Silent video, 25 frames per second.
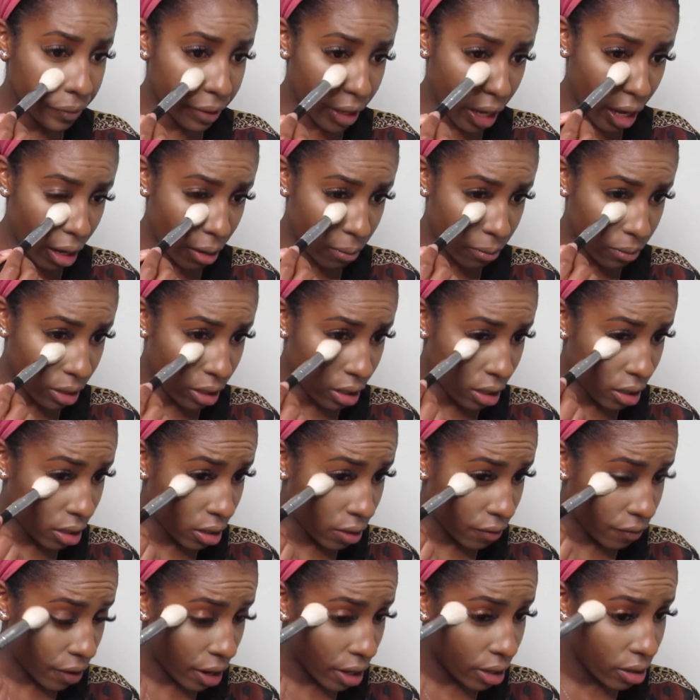I mean,
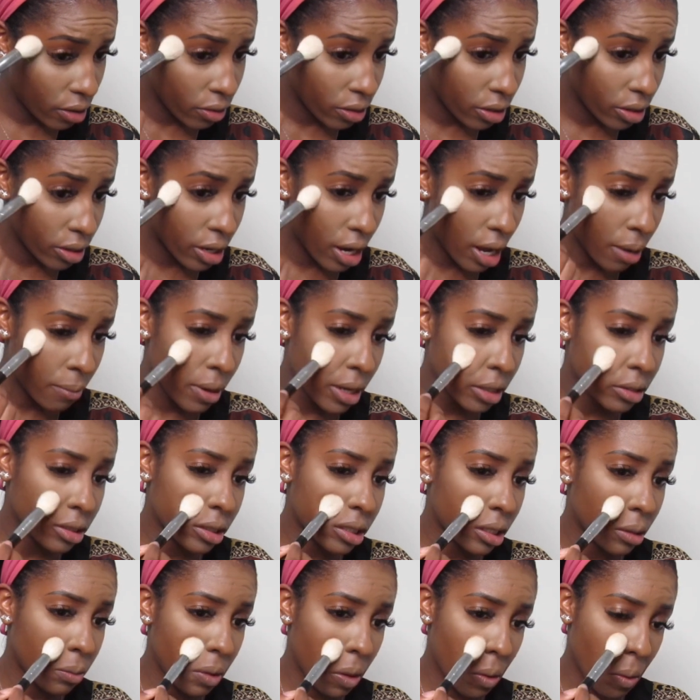if I know you're not about to
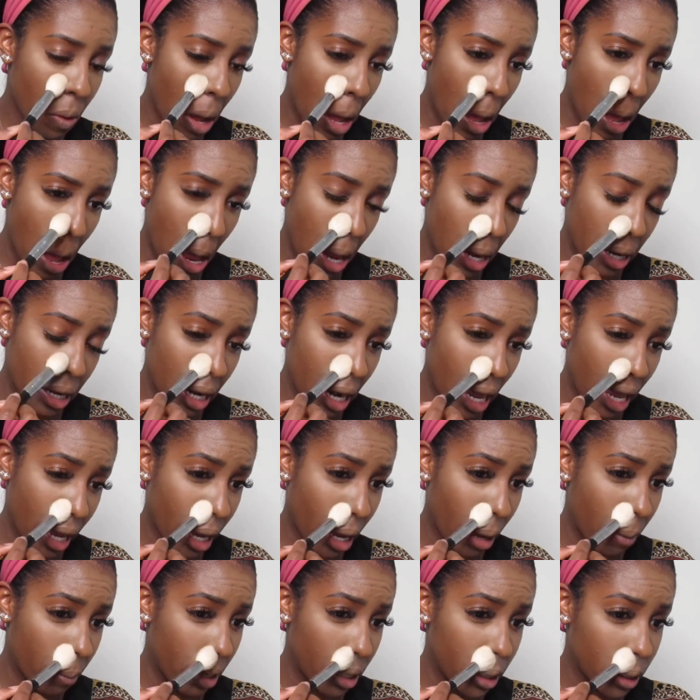tip me well, and like
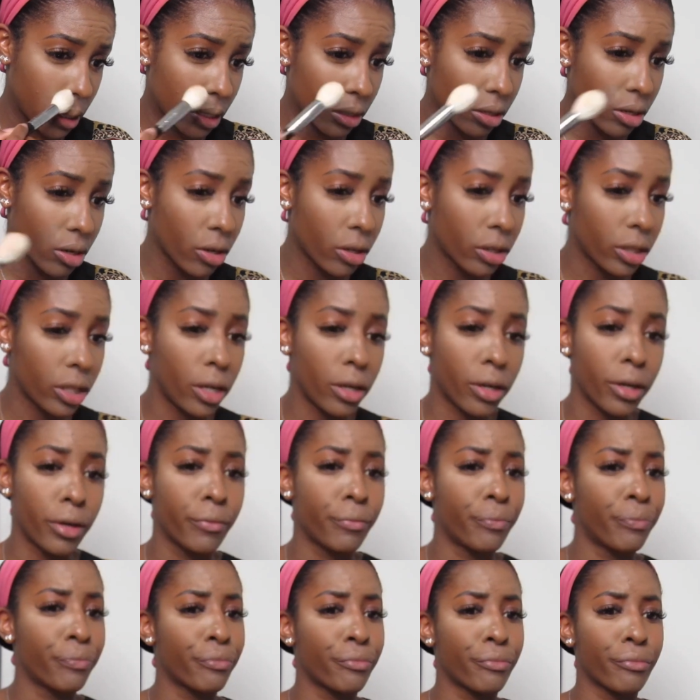I mentioned
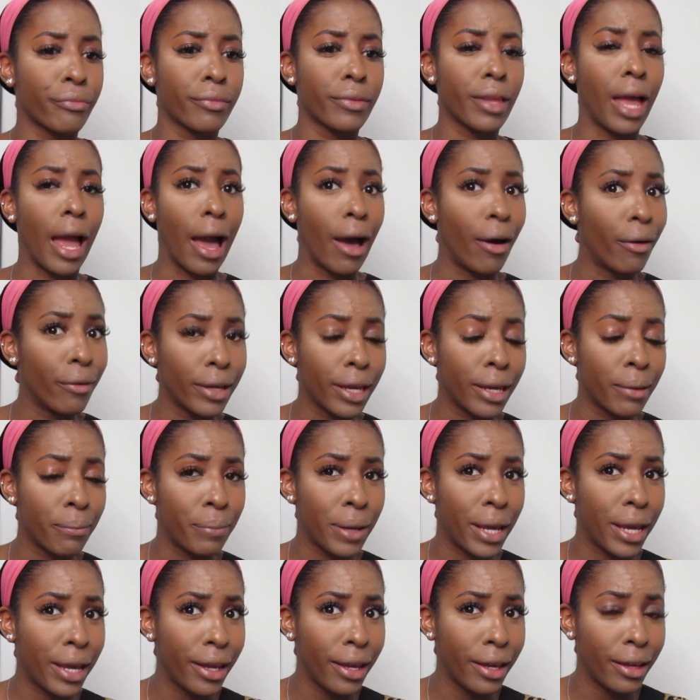earlier, I don't get
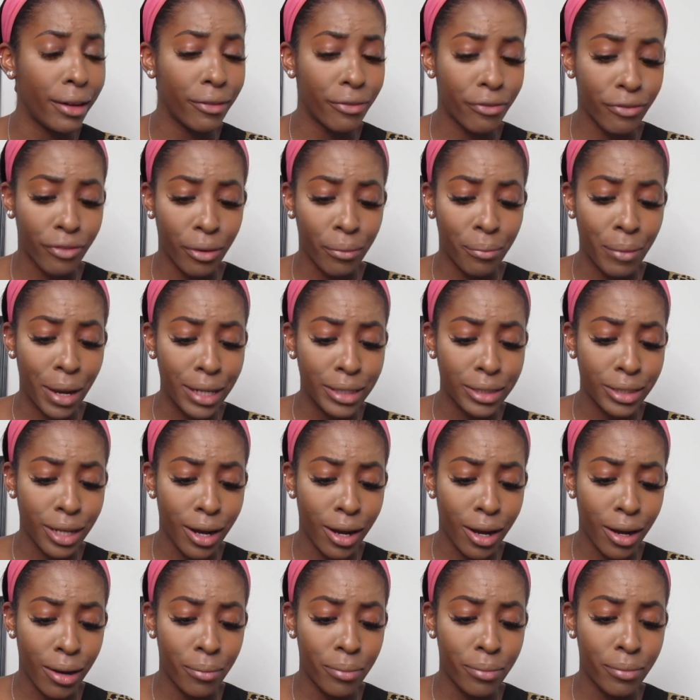paid for my
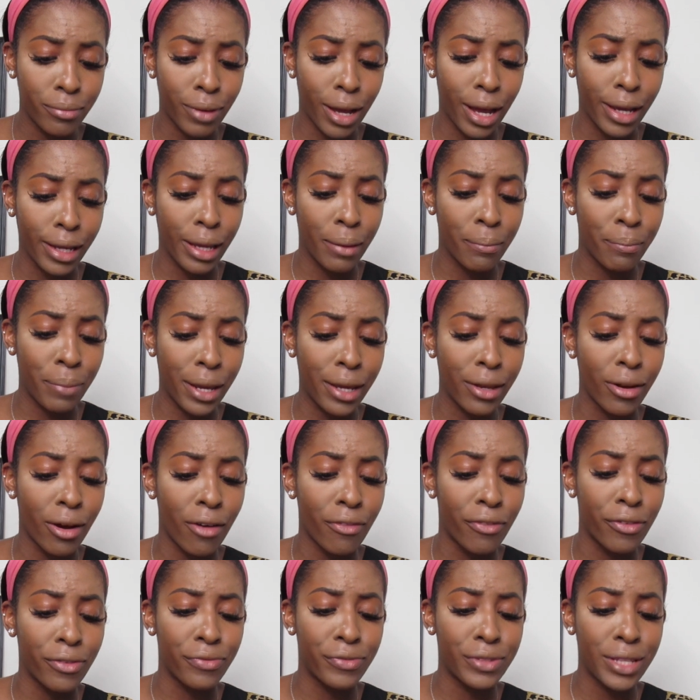job. I get paid
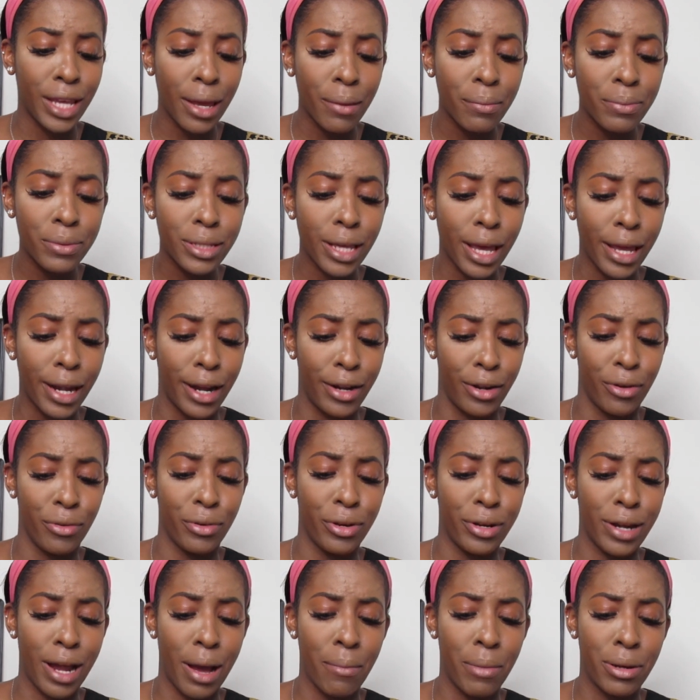off of tips, and I know
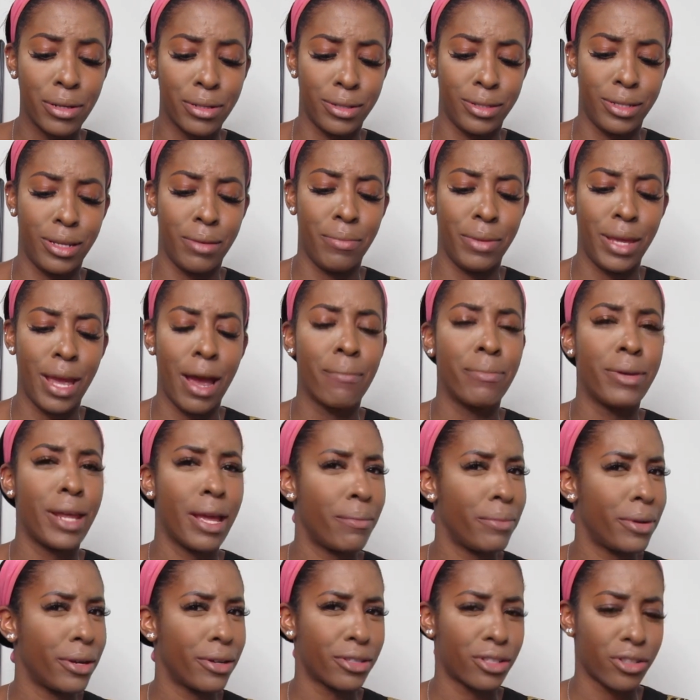you're not about to tip me. I'm
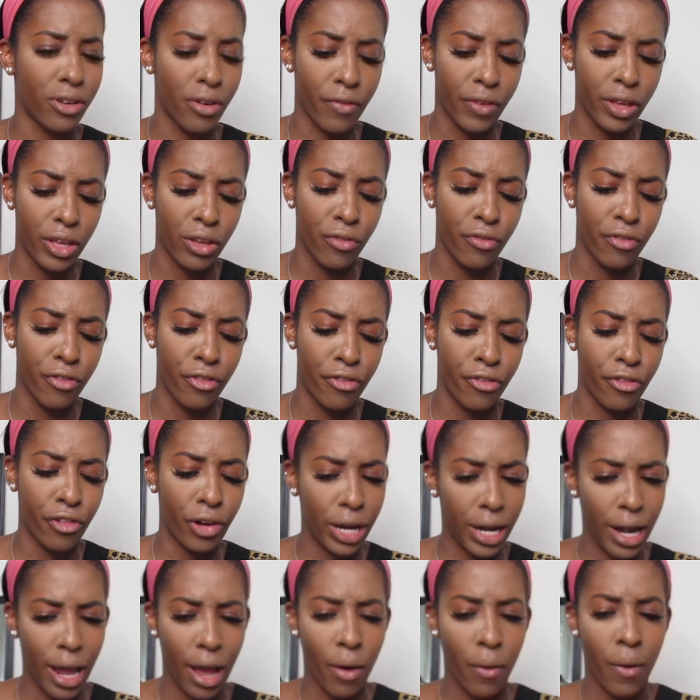damn near serving you for
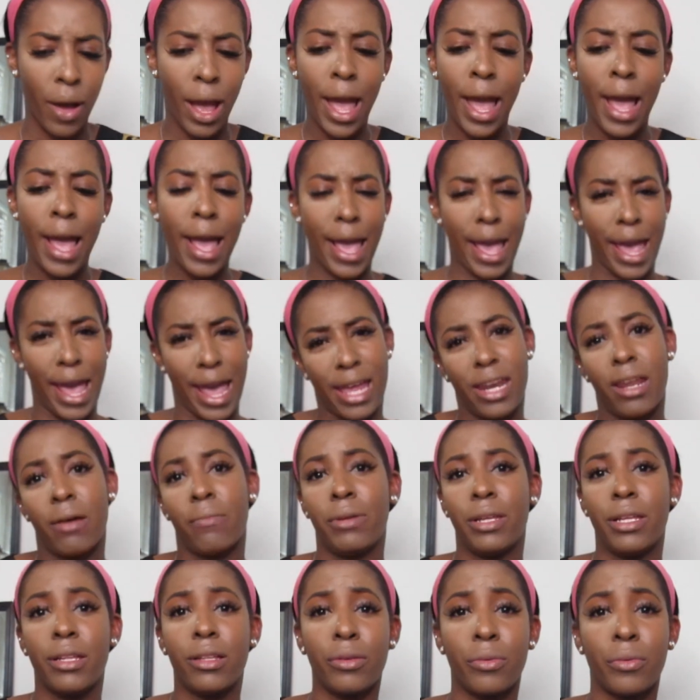free now, and I'm
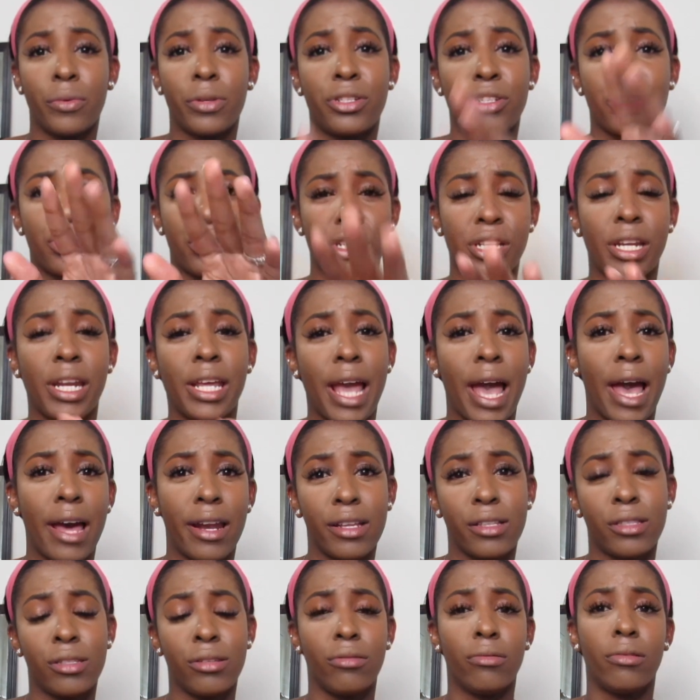dealing with your shitty
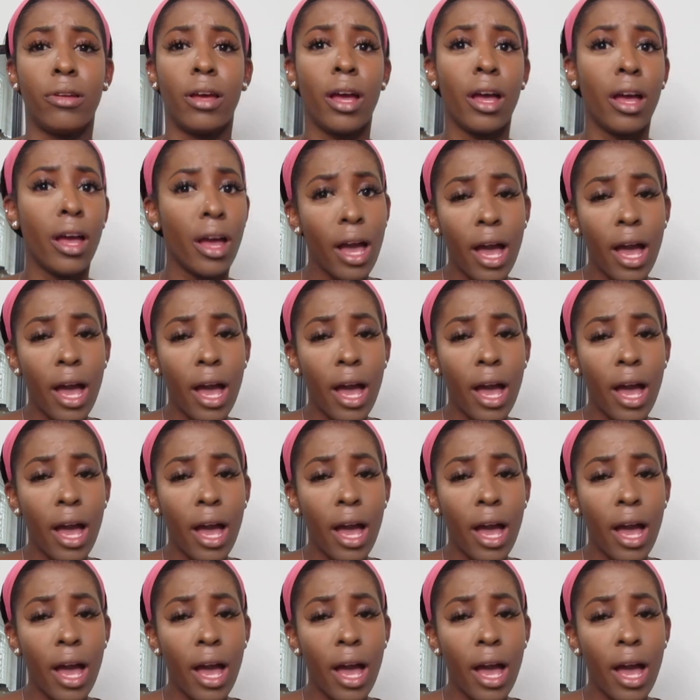attitude.